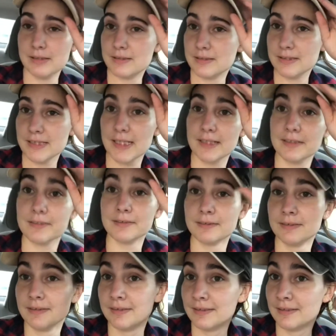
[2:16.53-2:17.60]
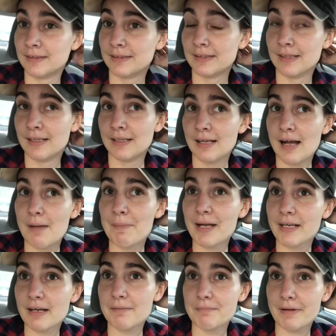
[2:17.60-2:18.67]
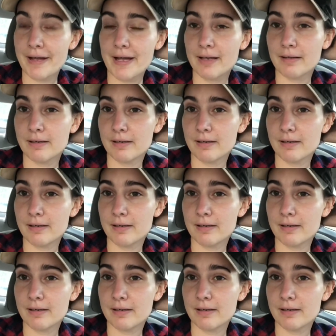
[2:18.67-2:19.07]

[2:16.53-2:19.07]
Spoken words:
So I might come back